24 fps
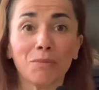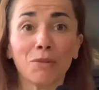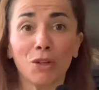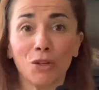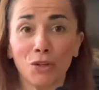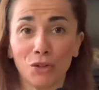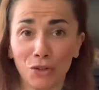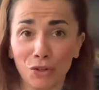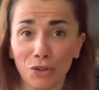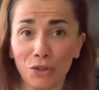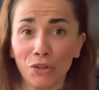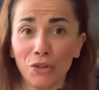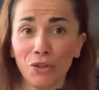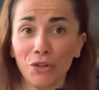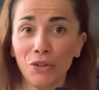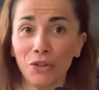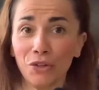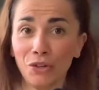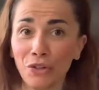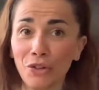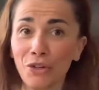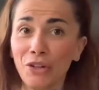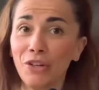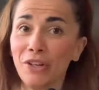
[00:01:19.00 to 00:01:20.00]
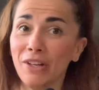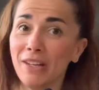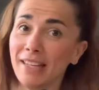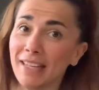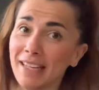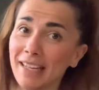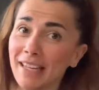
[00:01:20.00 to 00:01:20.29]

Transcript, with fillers: Good